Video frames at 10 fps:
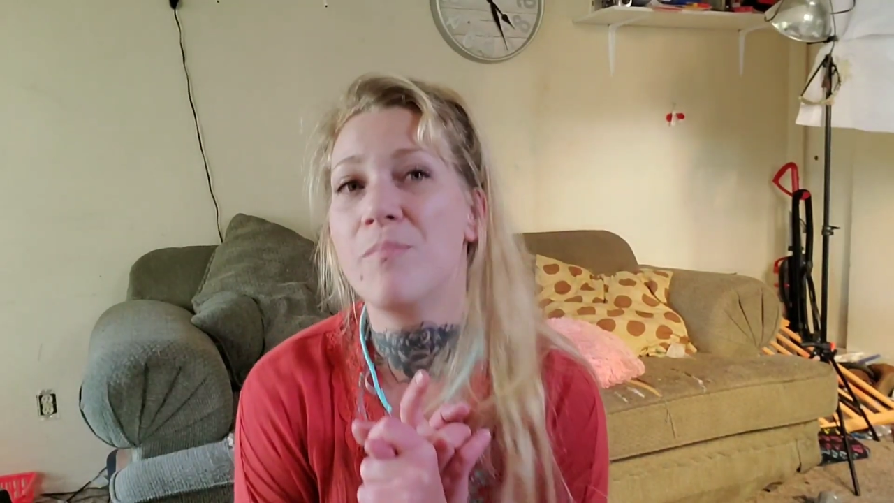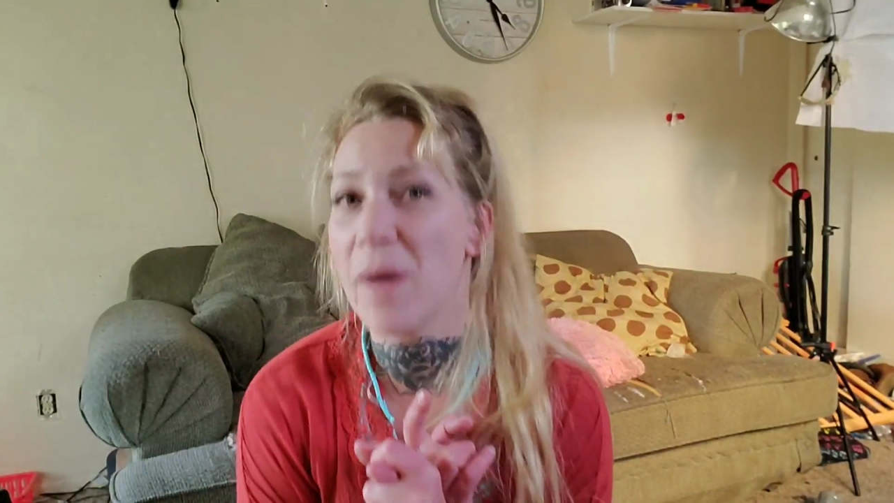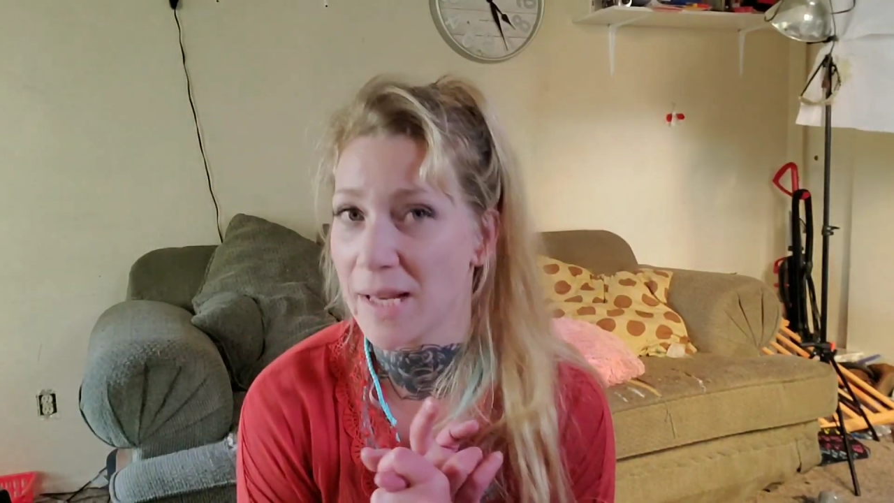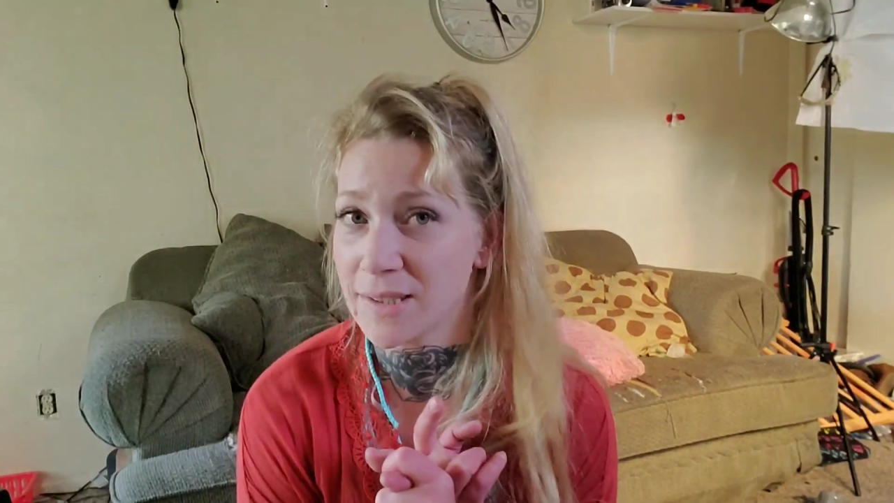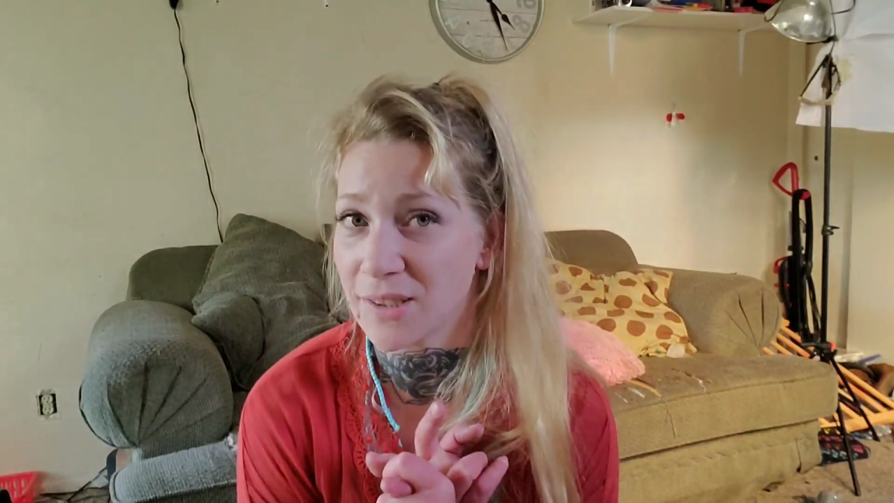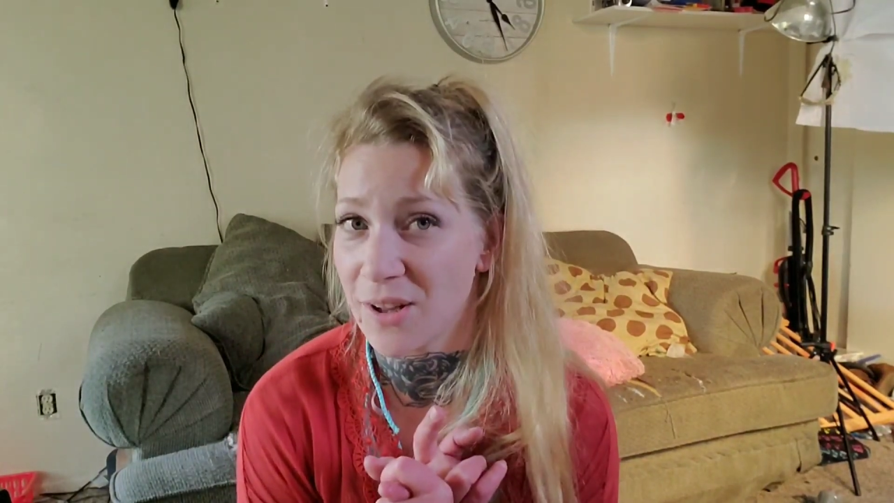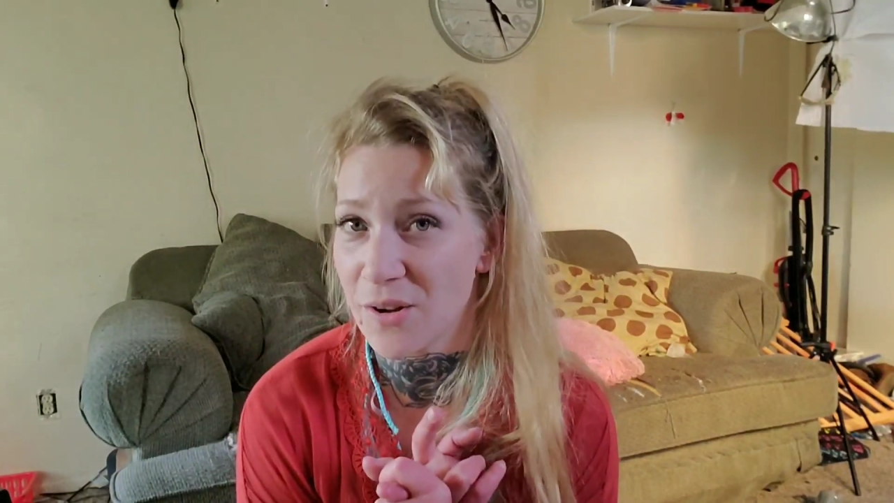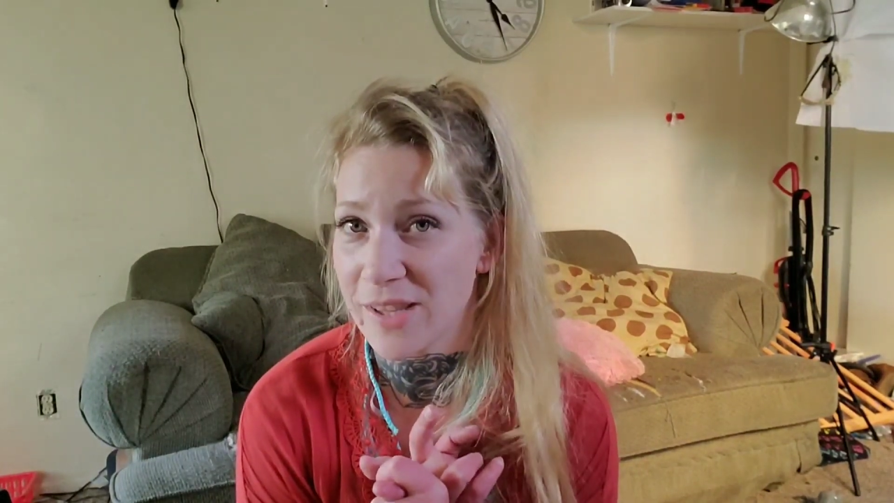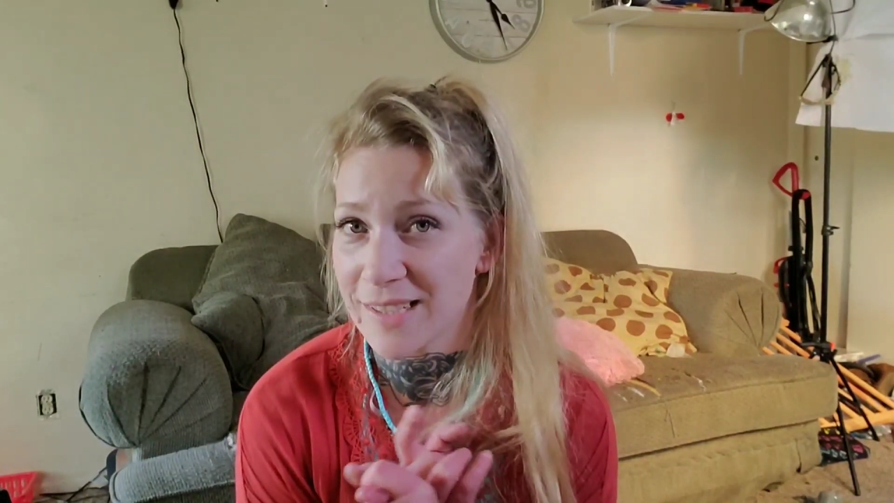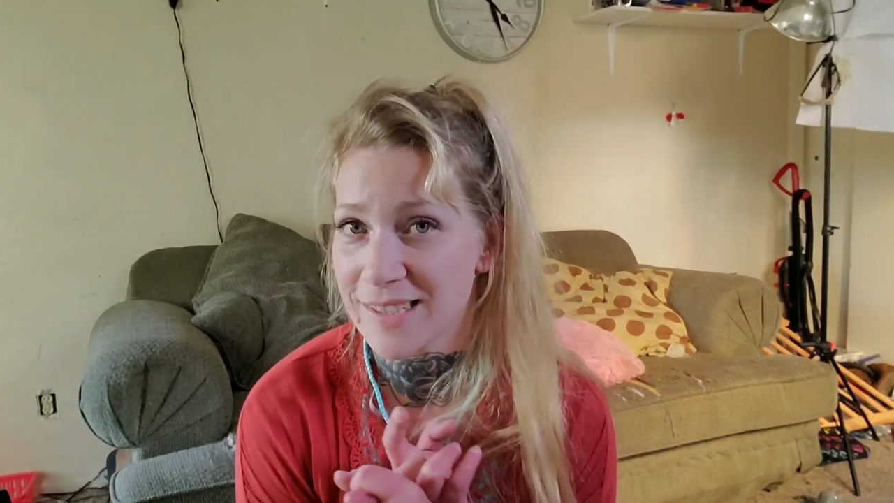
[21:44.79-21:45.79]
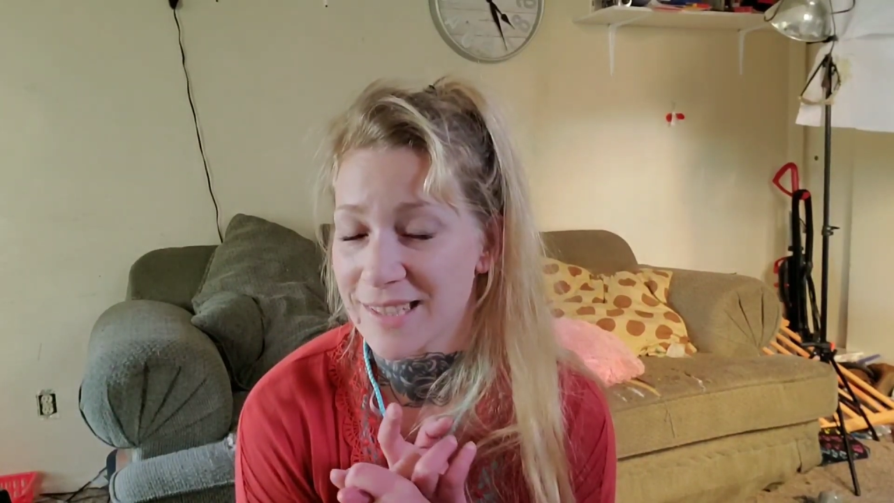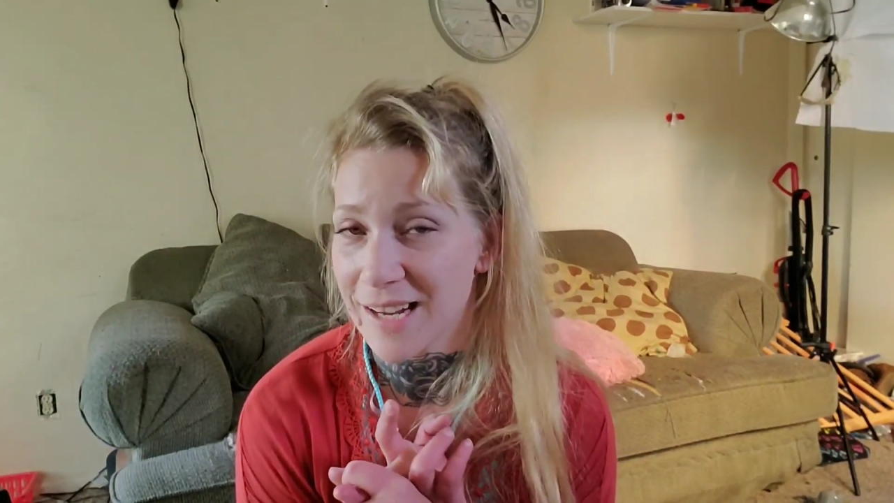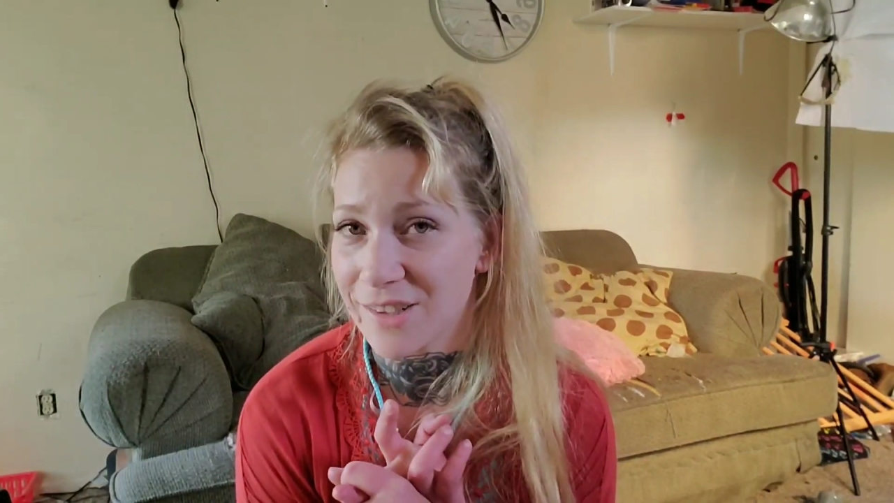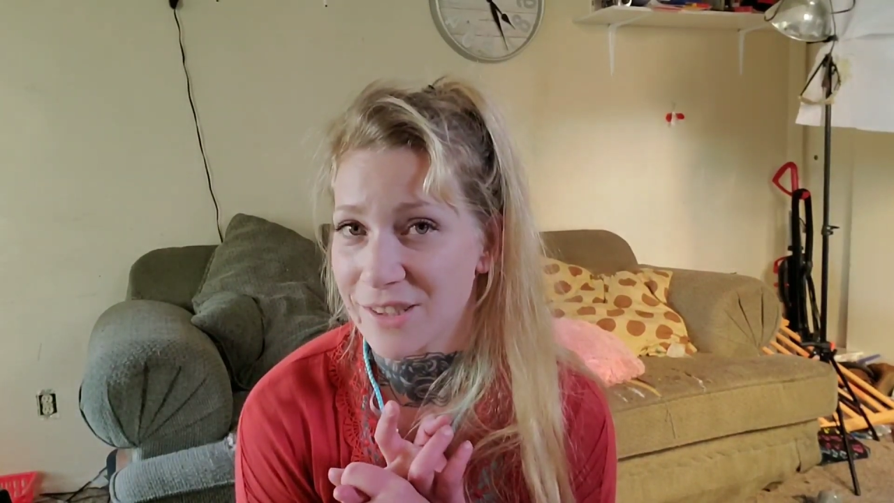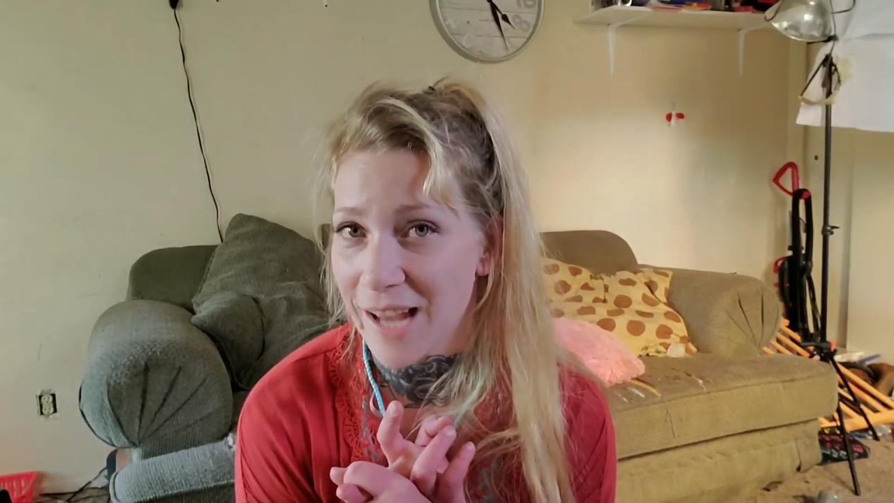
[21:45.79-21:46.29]
best clothing
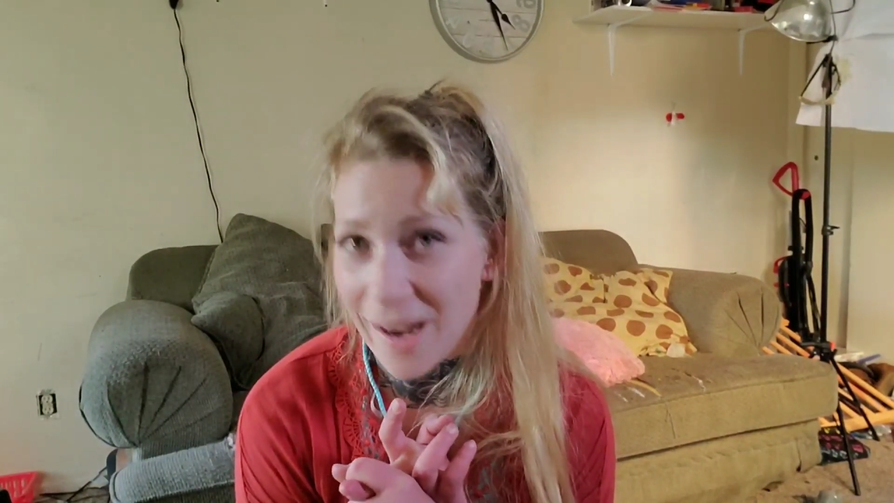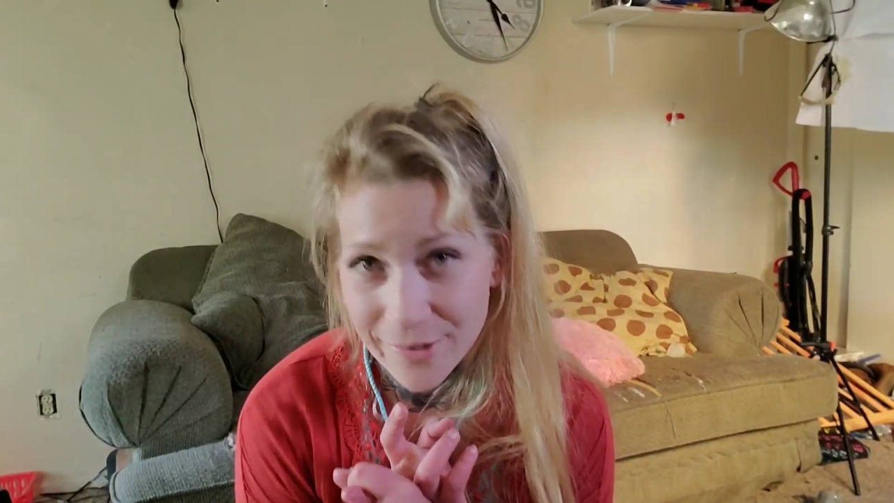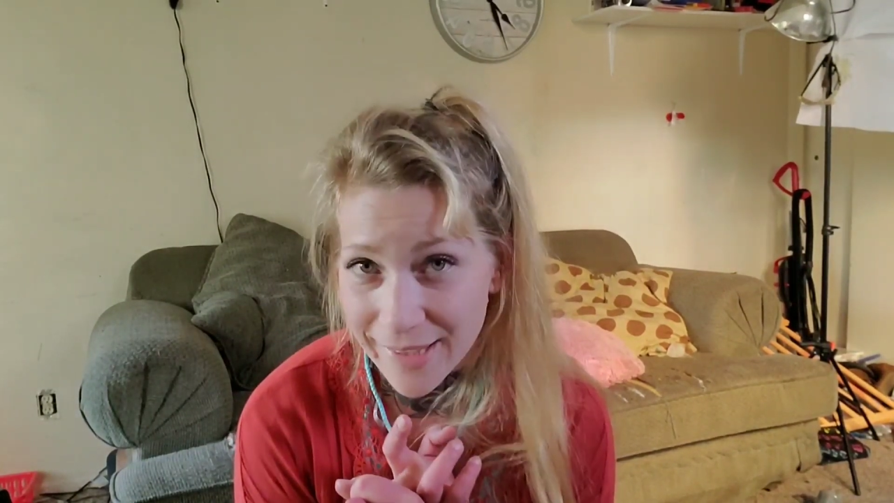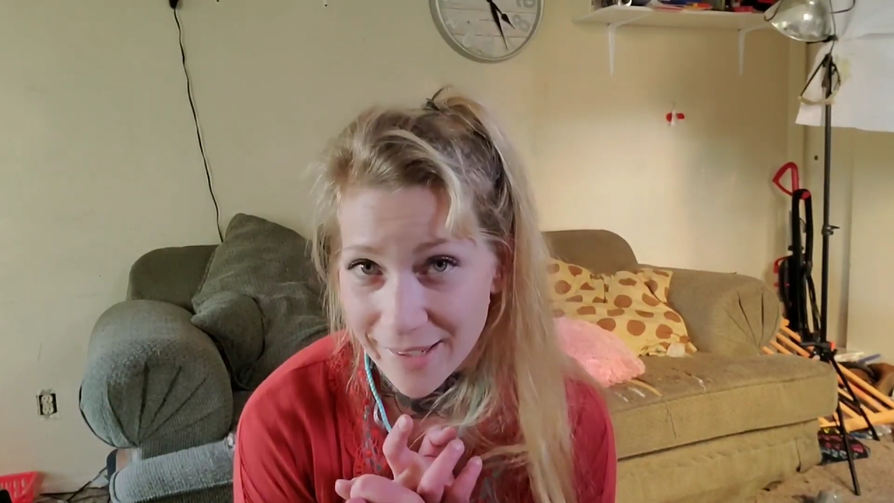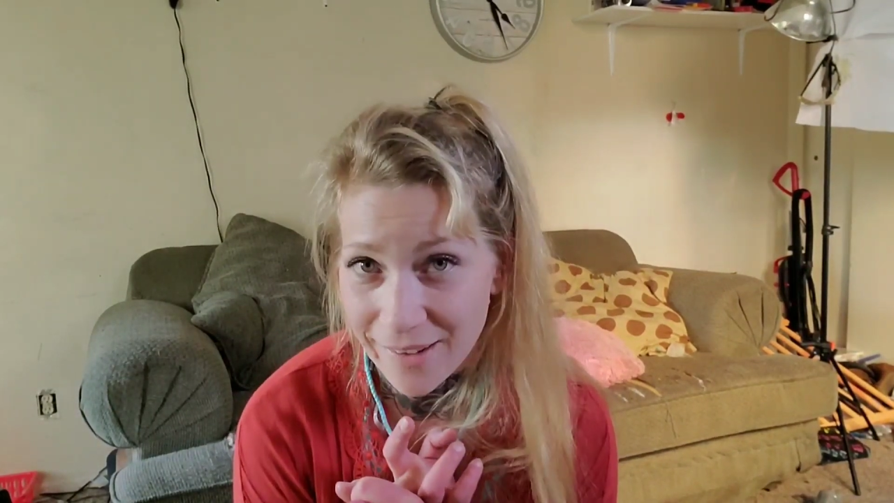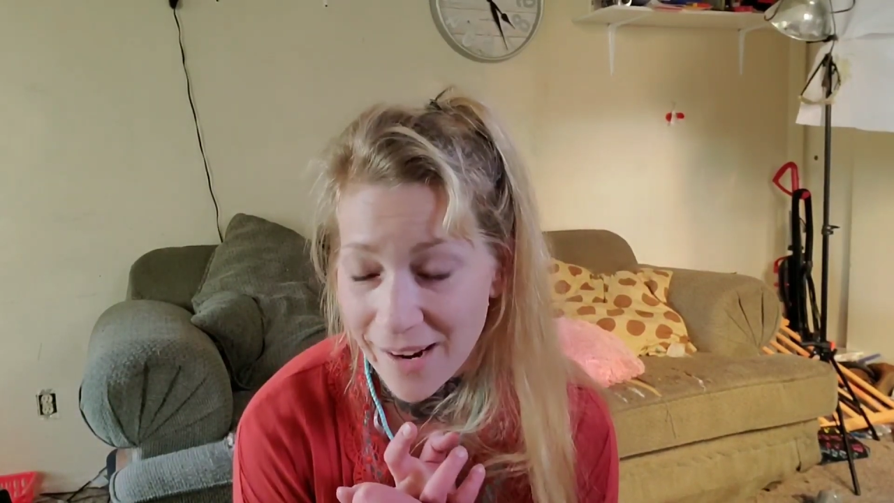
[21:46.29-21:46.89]
designers out there.